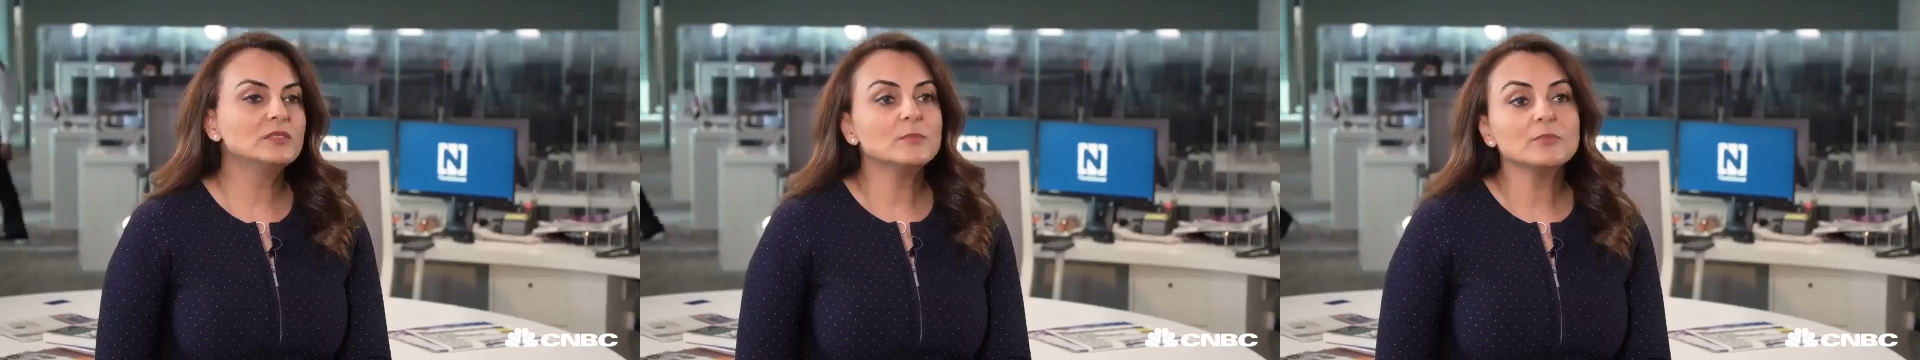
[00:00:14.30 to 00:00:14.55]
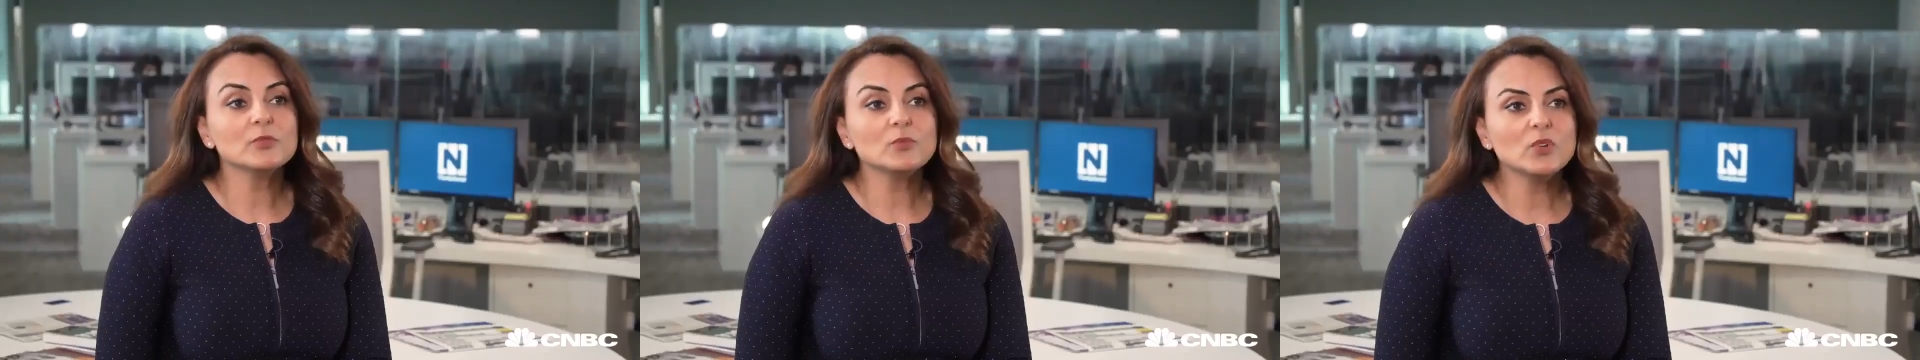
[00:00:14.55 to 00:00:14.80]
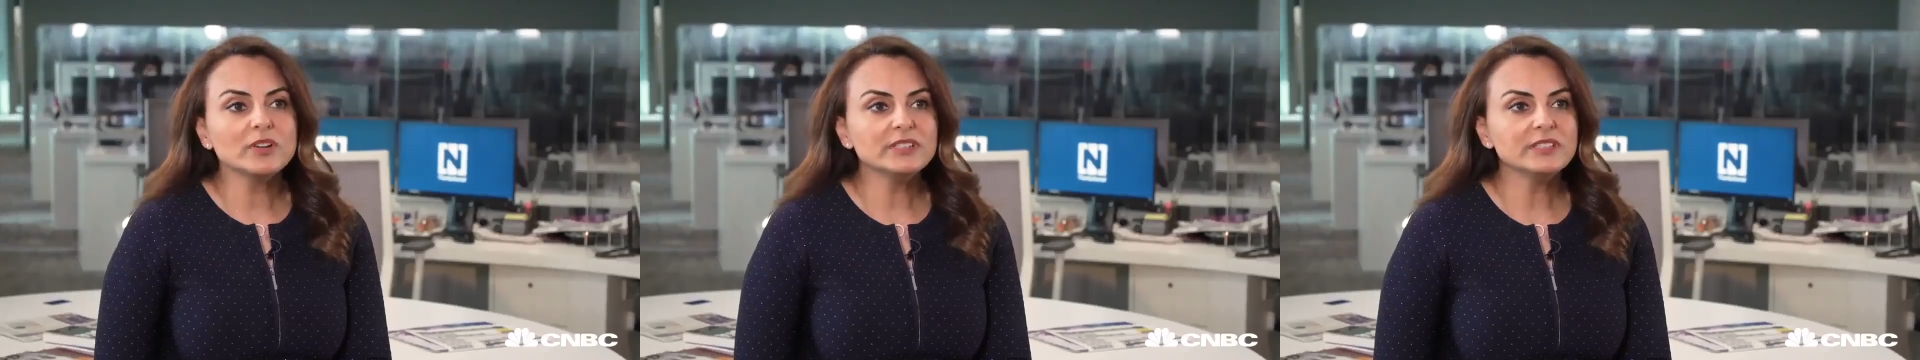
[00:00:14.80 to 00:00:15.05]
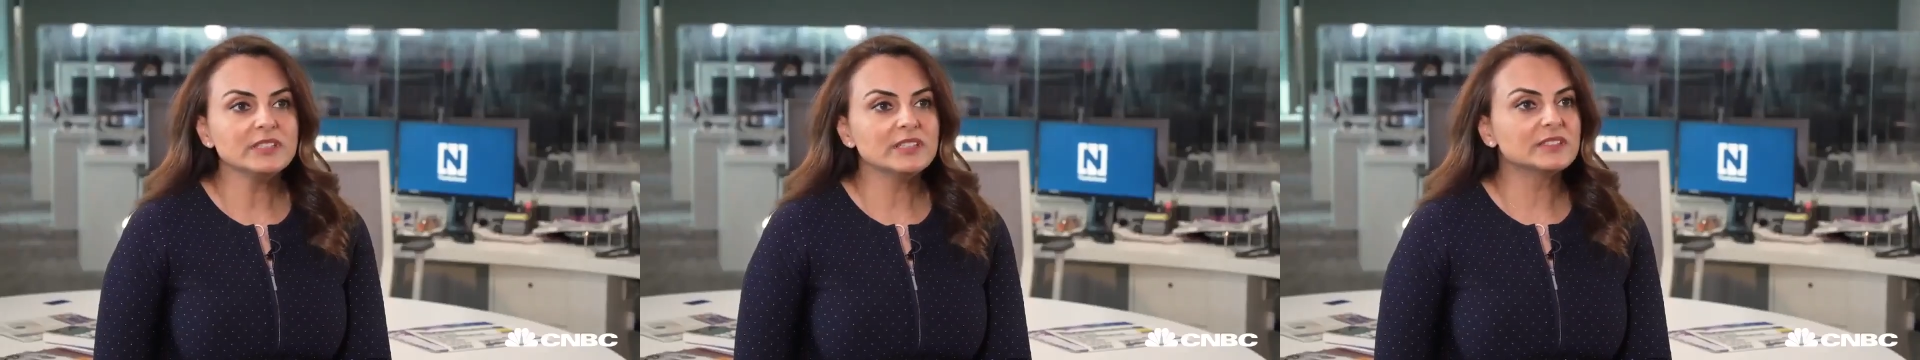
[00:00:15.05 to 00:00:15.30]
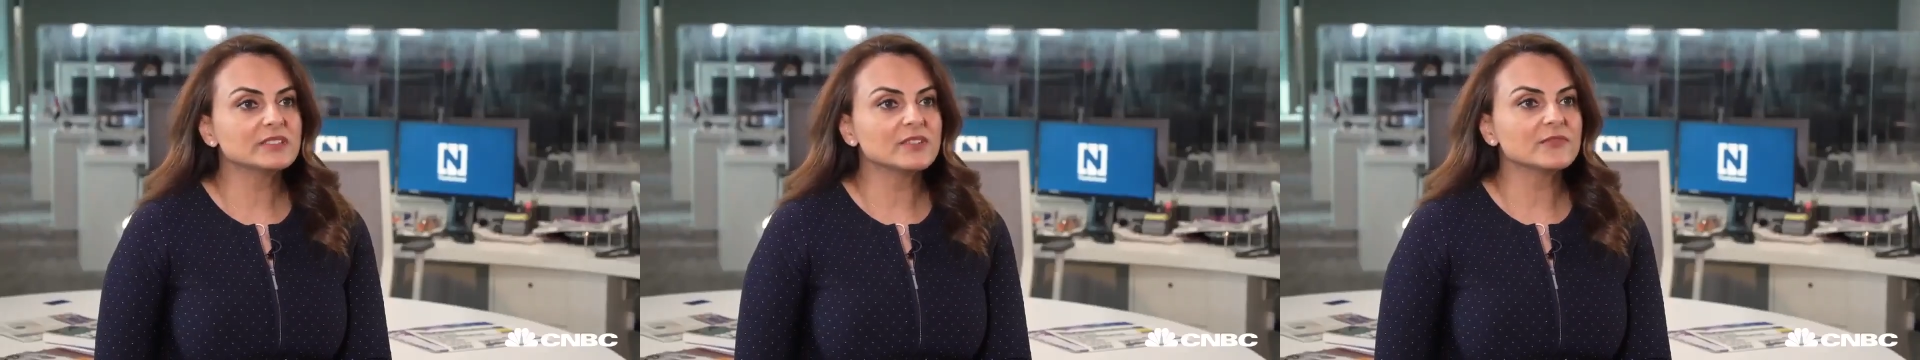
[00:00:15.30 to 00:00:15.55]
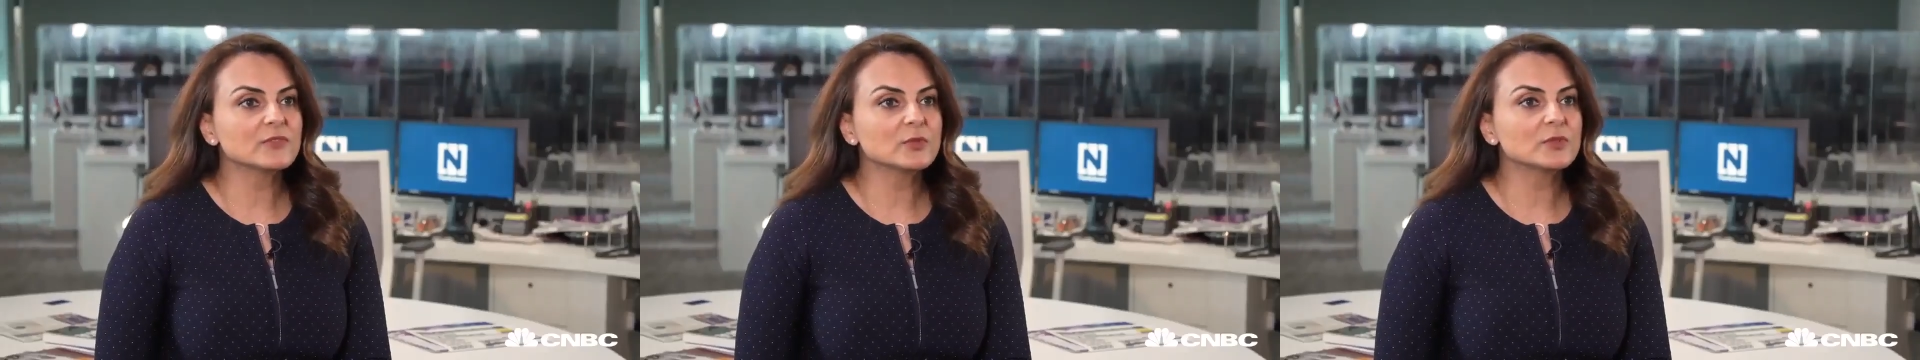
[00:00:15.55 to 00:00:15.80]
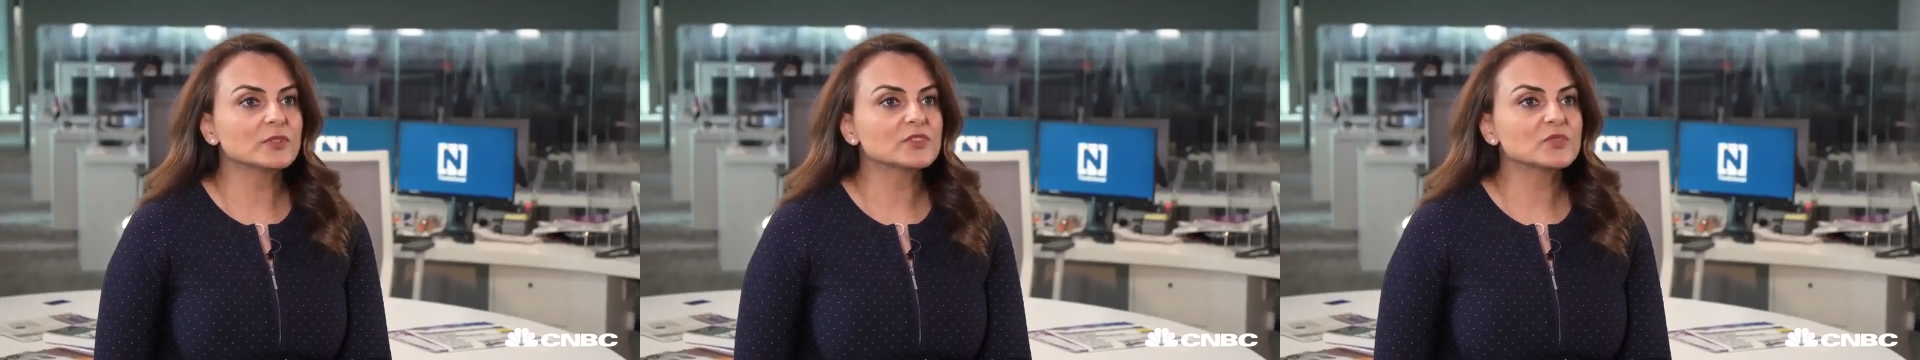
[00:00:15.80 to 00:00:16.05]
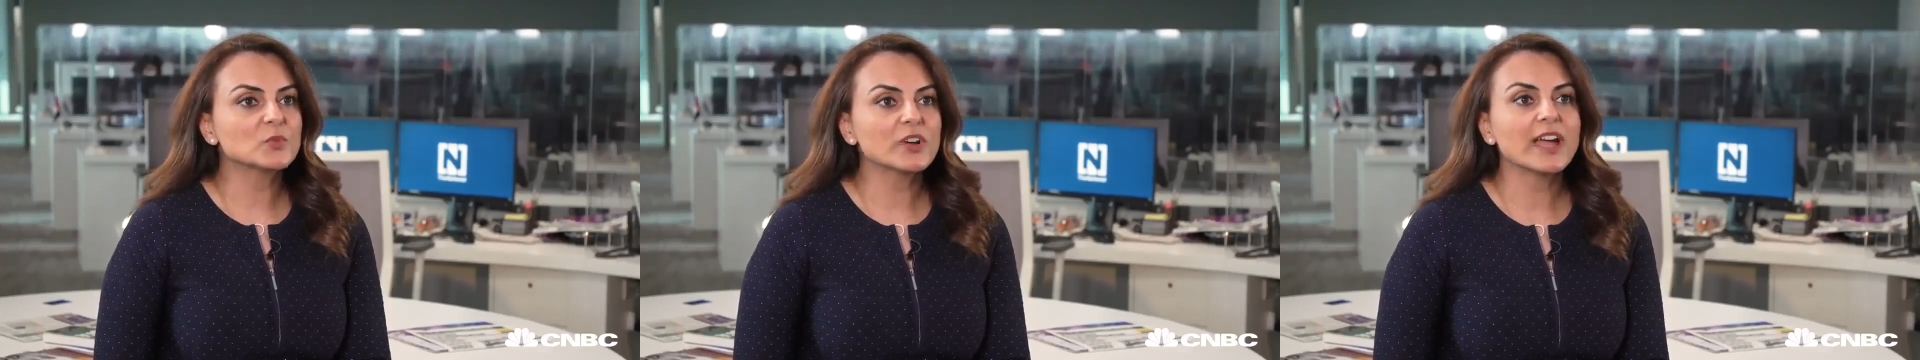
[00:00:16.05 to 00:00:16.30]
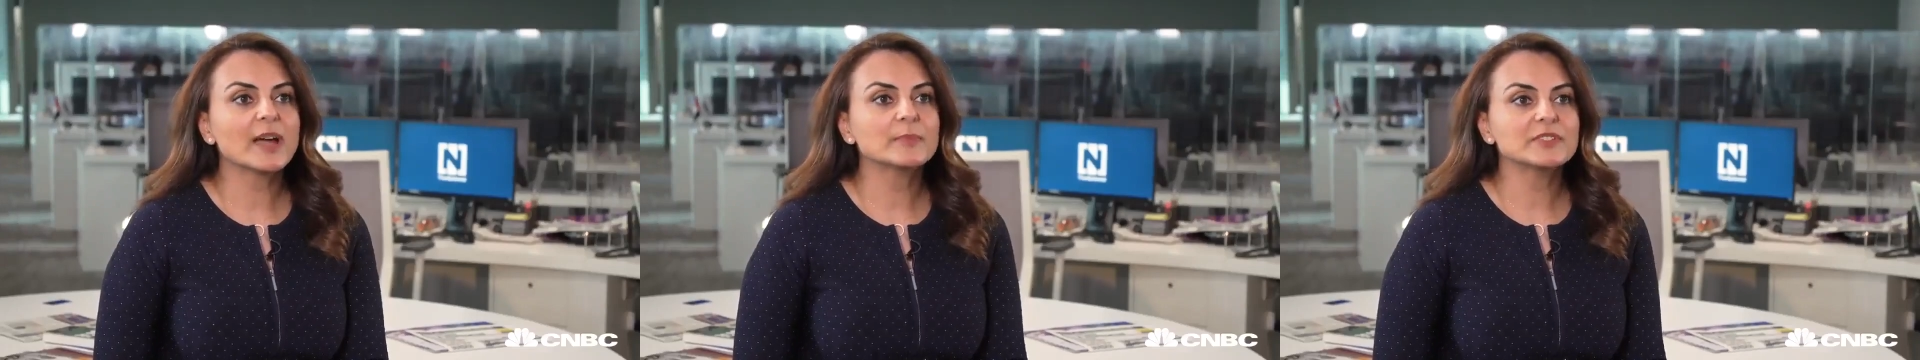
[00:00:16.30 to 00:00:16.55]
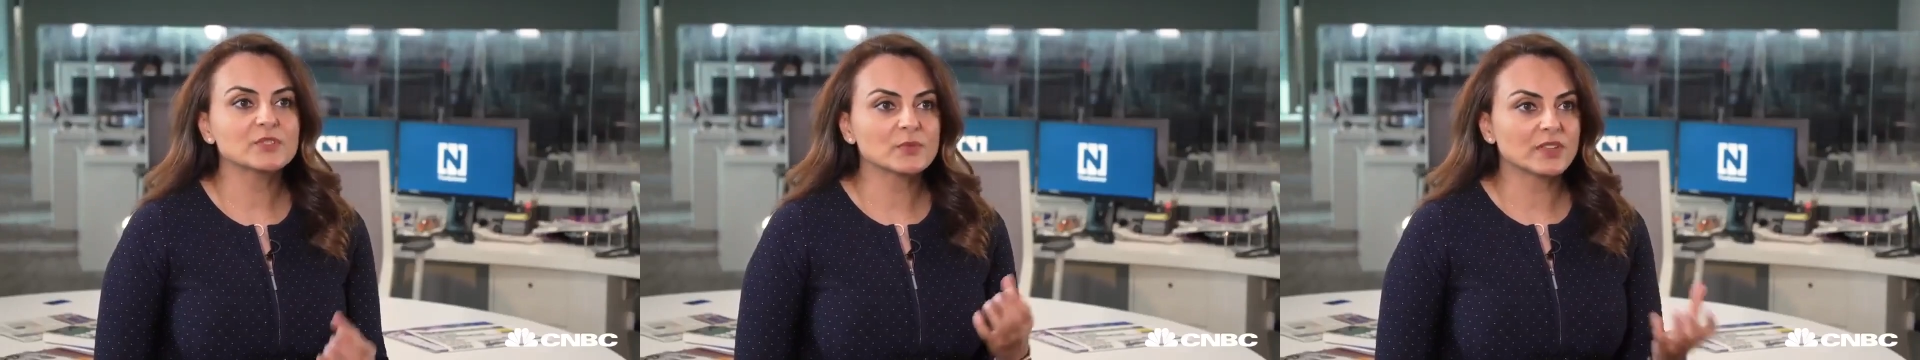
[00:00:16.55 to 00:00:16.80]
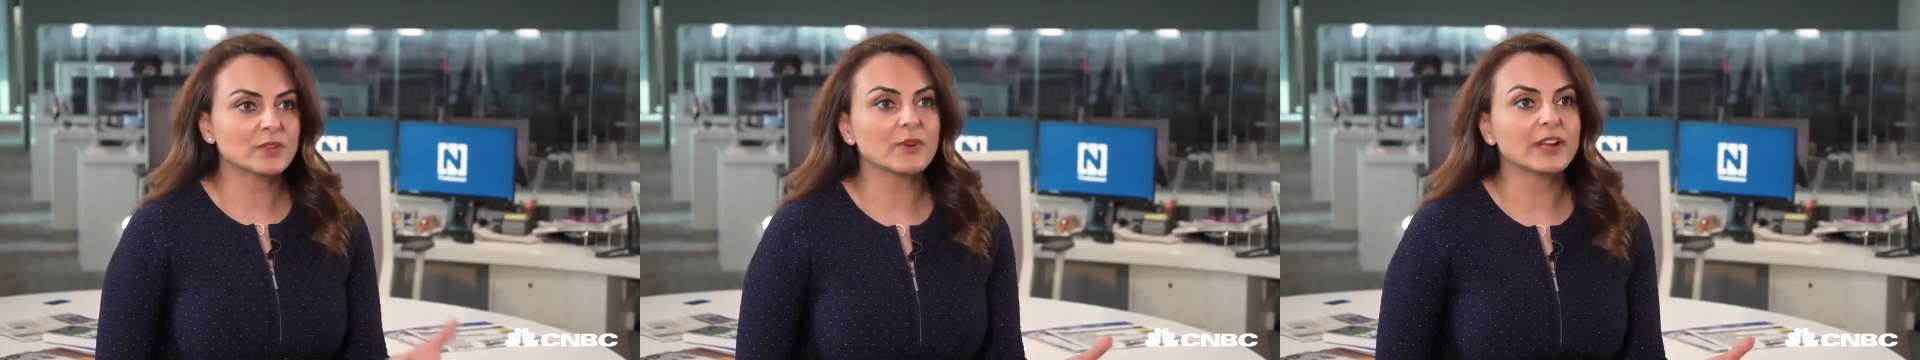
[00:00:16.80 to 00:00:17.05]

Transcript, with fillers: Number one is, of course, what happens with